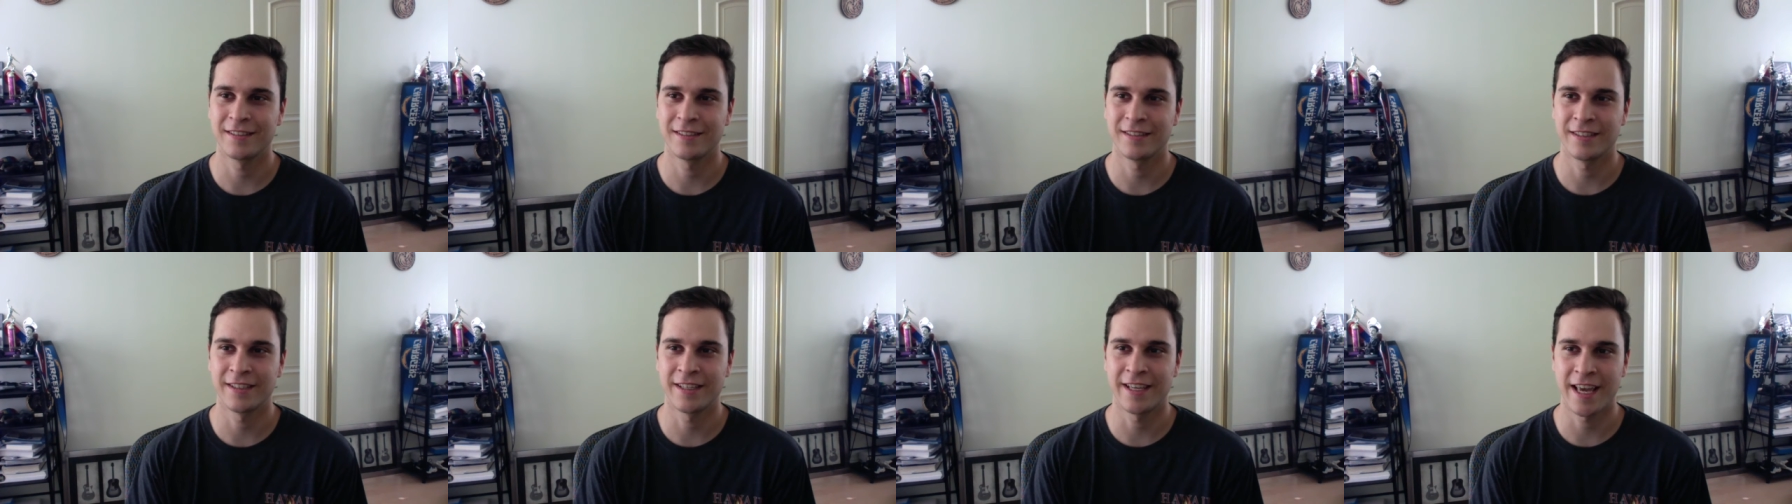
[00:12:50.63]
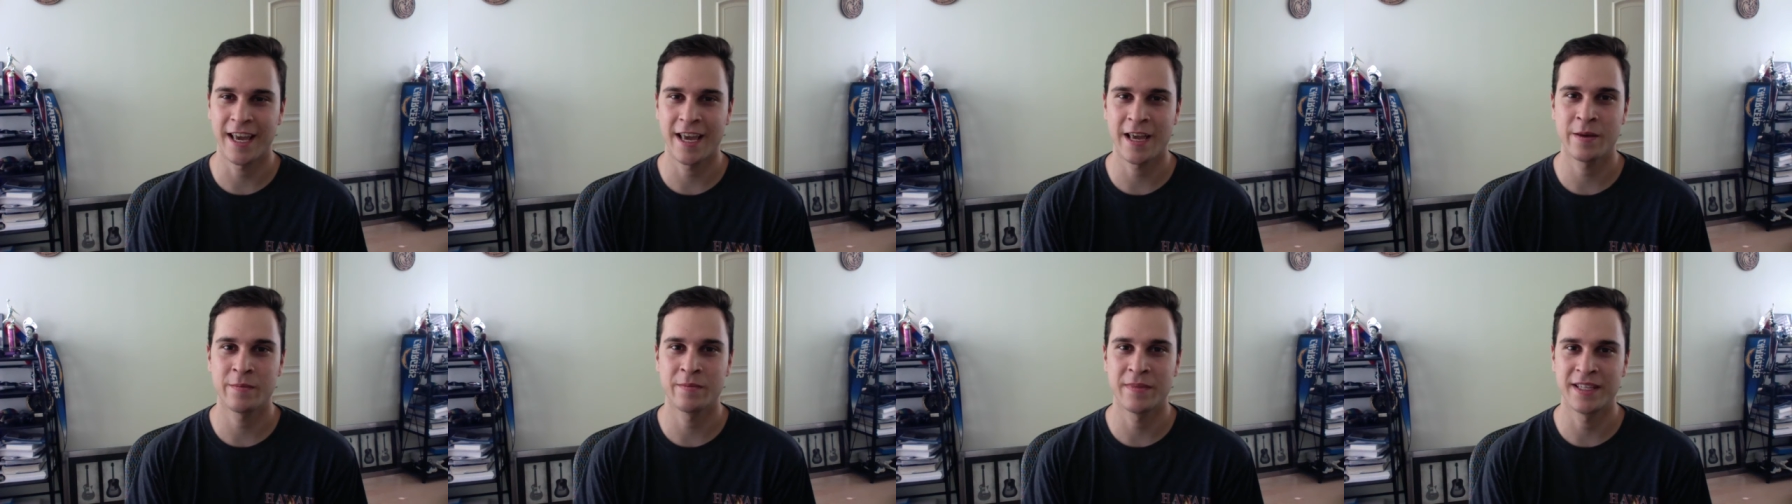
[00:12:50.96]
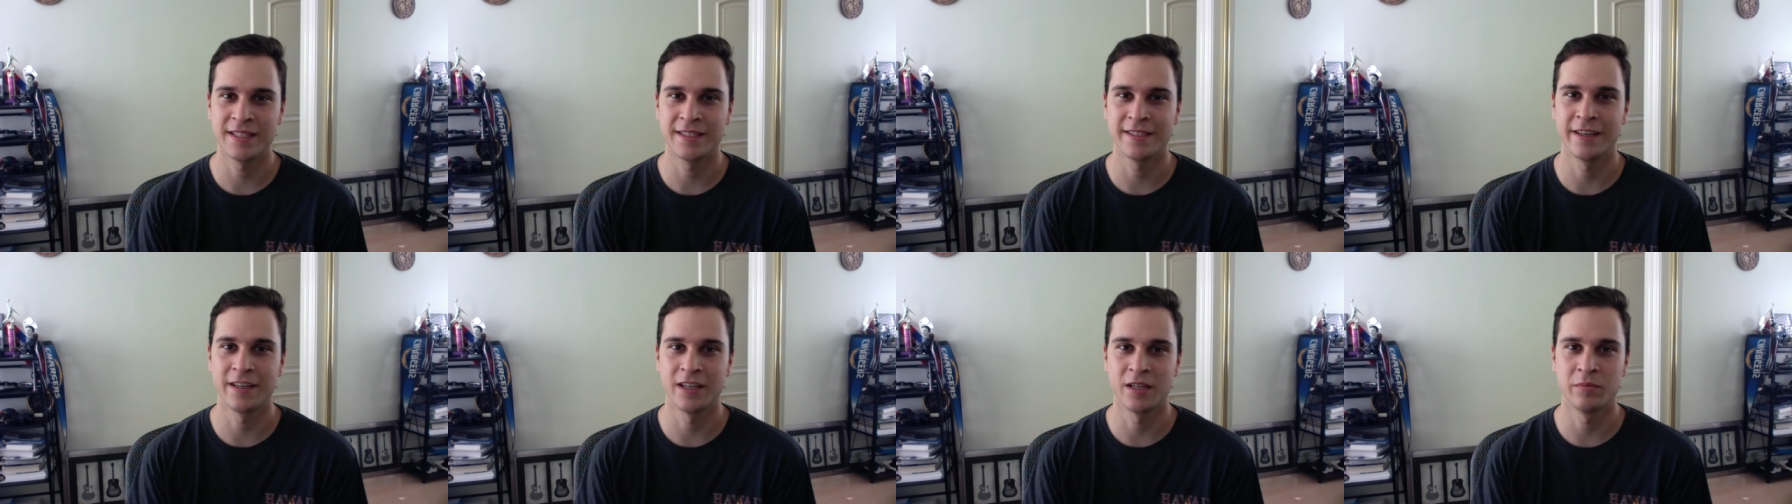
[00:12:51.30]
game is
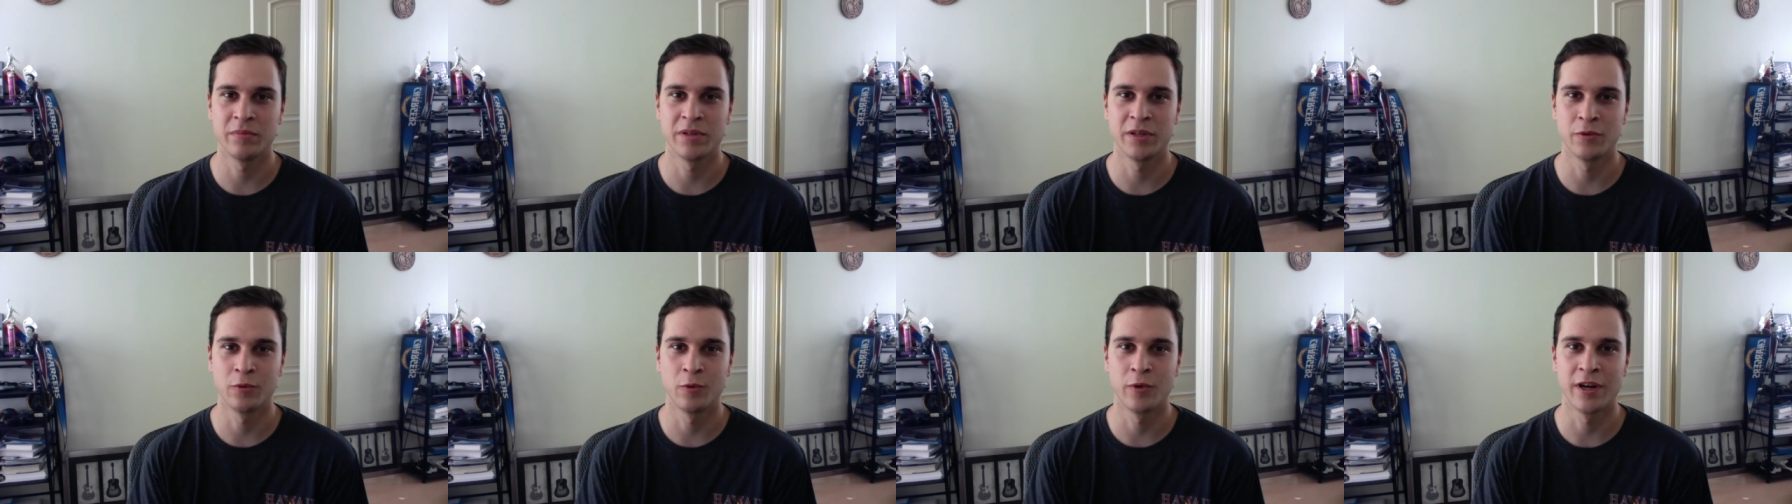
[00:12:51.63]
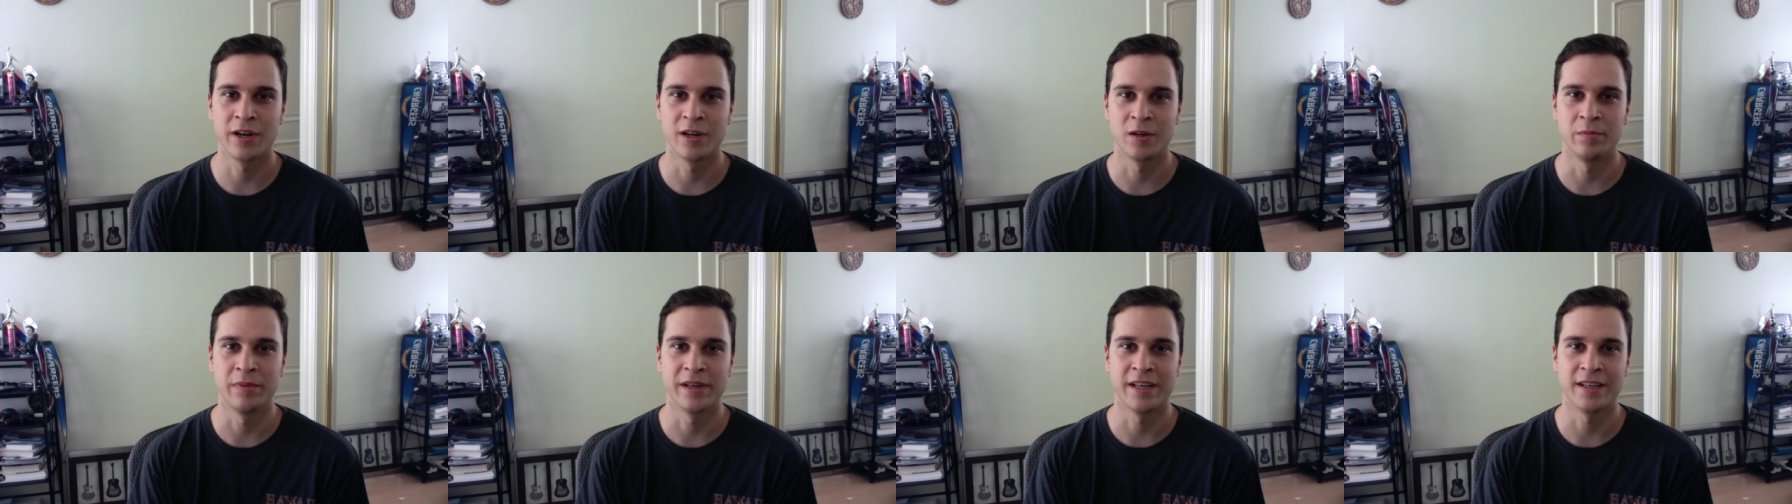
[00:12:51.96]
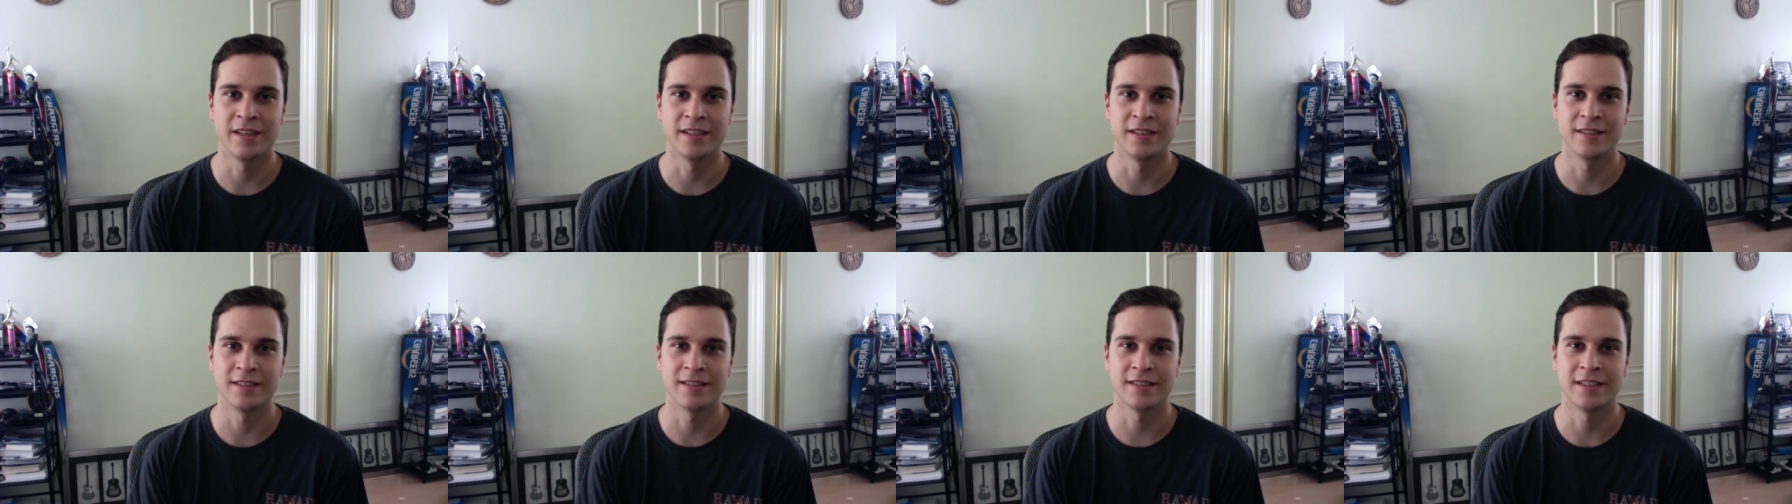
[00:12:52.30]
going to be weird
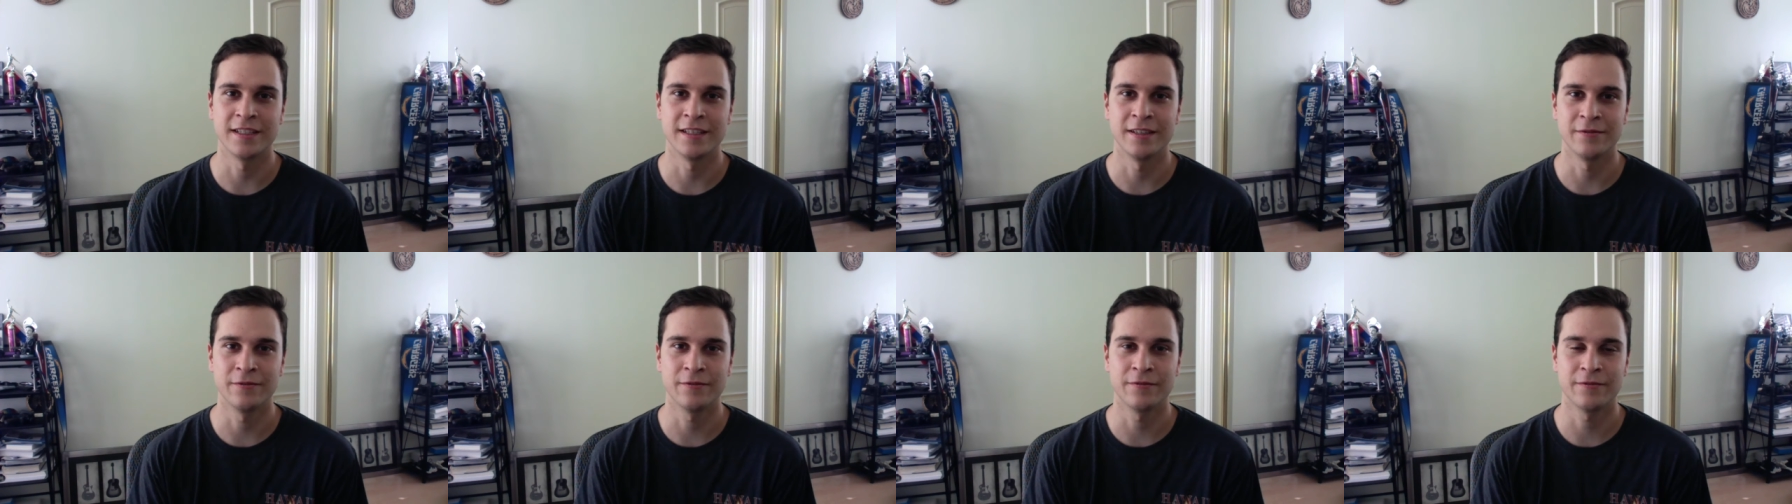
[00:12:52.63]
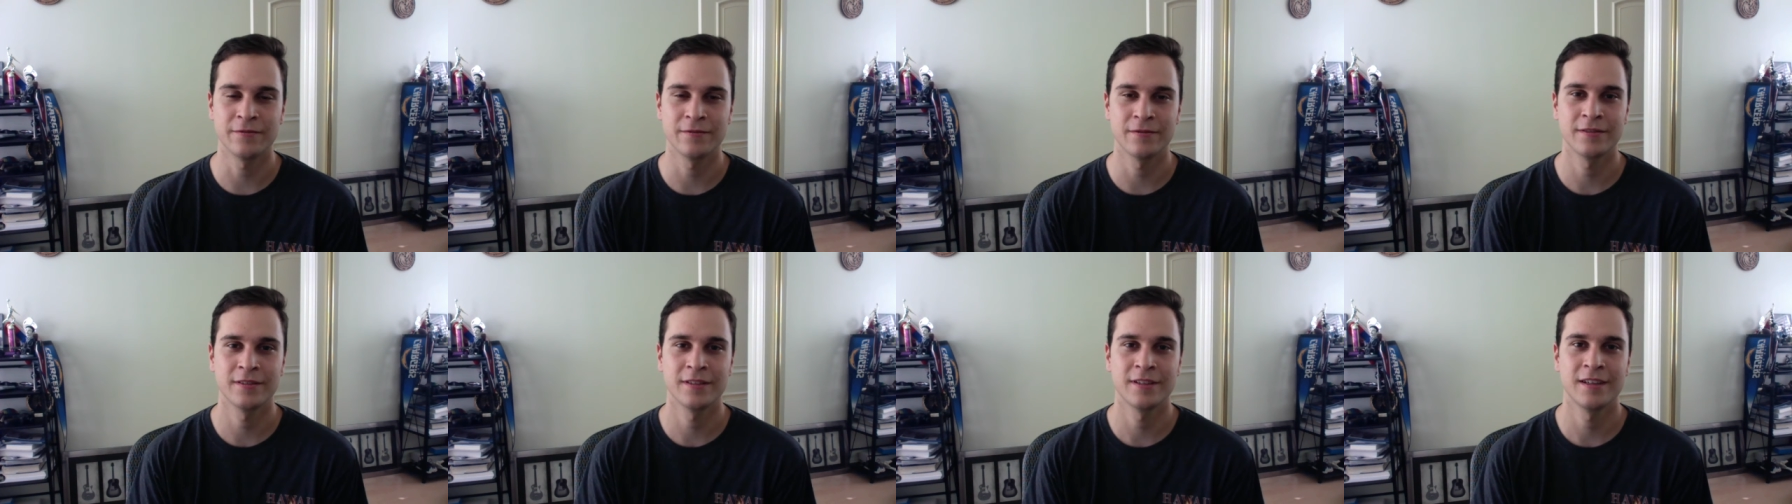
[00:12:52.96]
because if